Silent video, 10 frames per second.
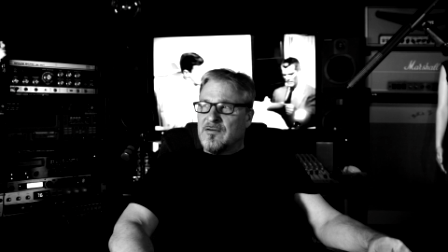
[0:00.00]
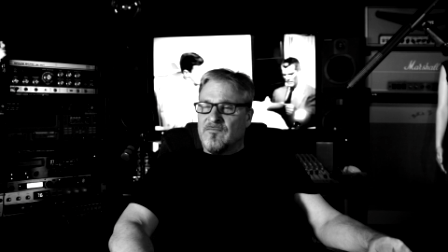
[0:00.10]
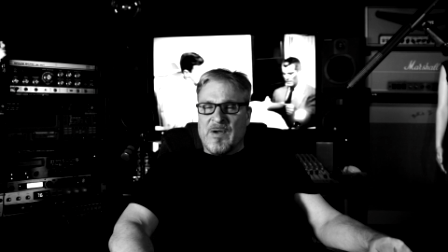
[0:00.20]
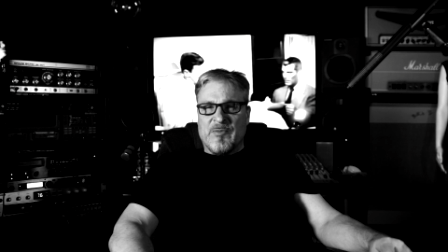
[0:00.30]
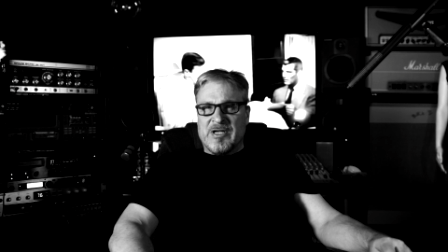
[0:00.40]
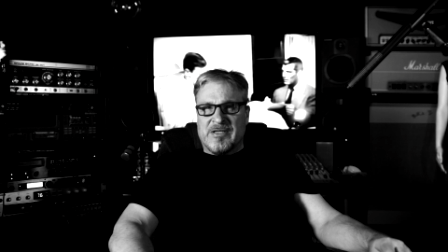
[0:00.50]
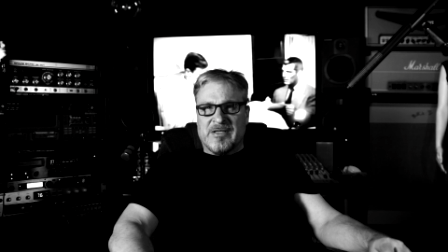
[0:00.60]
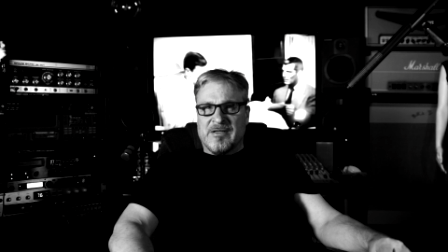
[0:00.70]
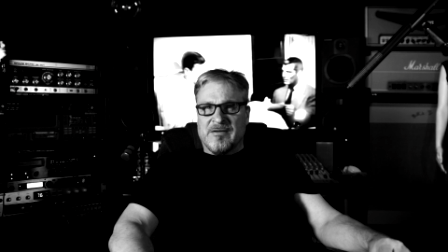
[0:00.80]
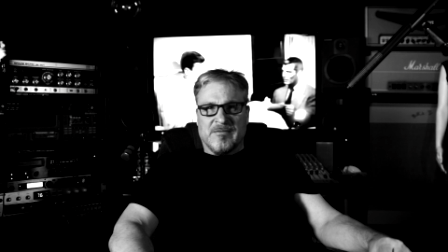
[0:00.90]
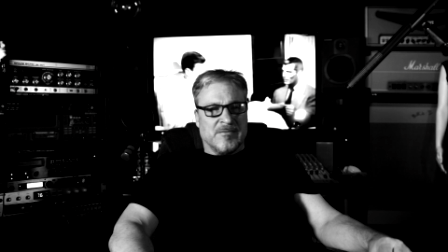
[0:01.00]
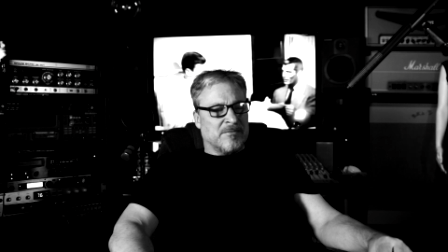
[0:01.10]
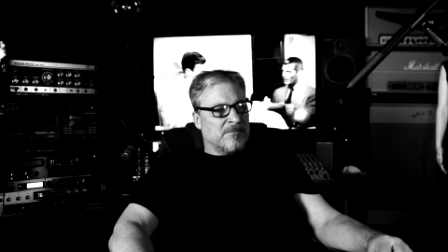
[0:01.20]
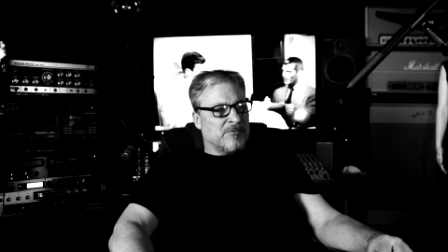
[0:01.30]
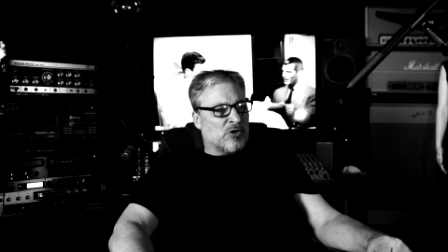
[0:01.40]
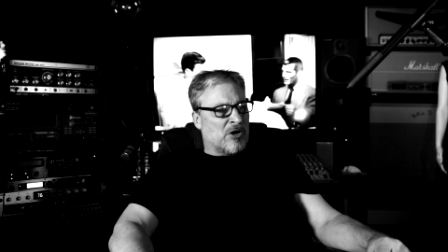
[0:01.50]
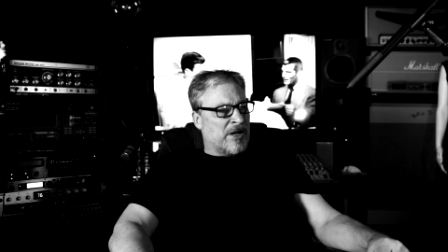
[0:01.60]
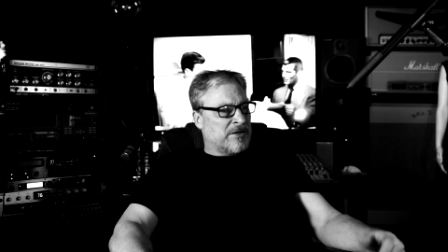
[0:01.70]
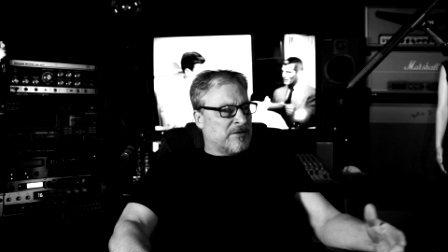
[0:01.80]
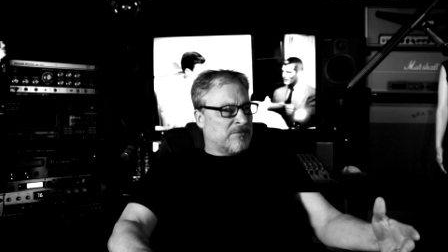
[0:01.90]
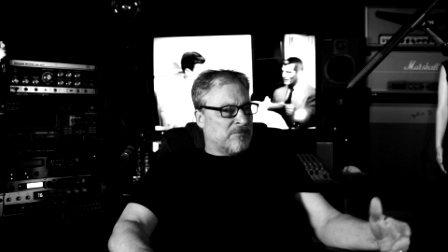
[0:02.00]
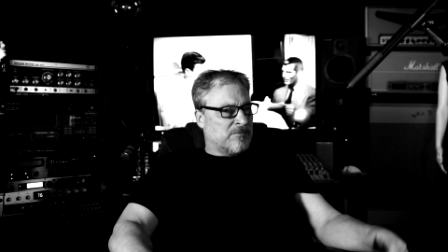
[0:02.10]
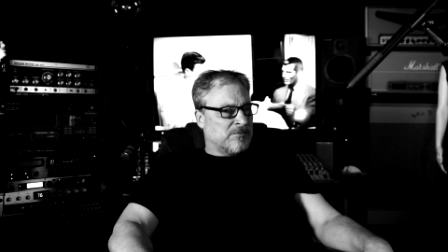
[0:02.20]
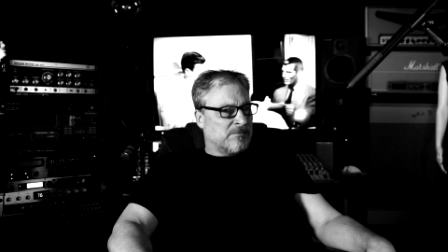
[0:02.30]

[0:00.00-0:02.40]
reminiscing, trying to.